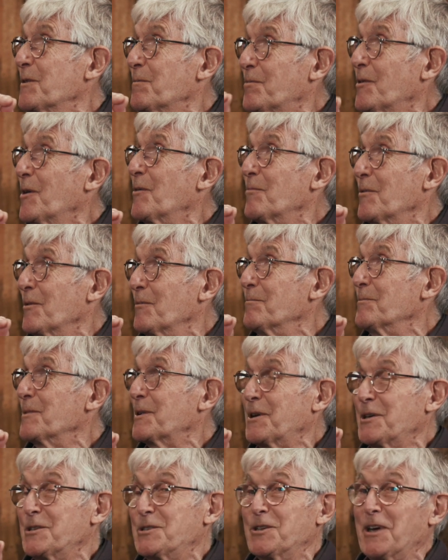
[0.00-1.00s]
the problem
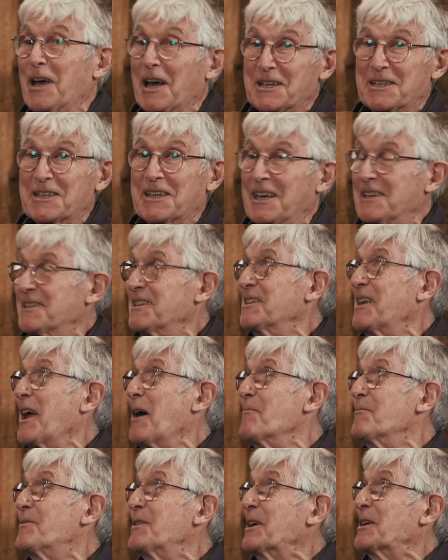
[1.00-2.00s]
because you had to get the
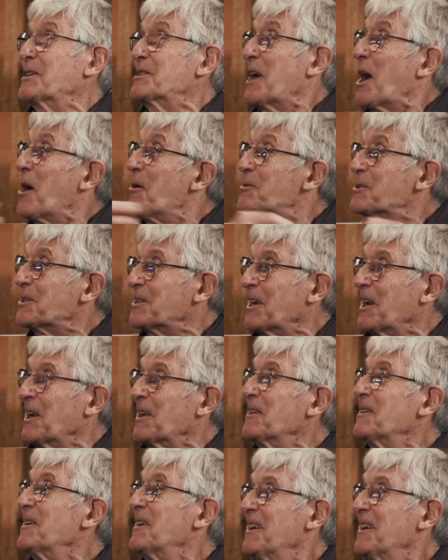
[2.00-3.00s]
damn things out again.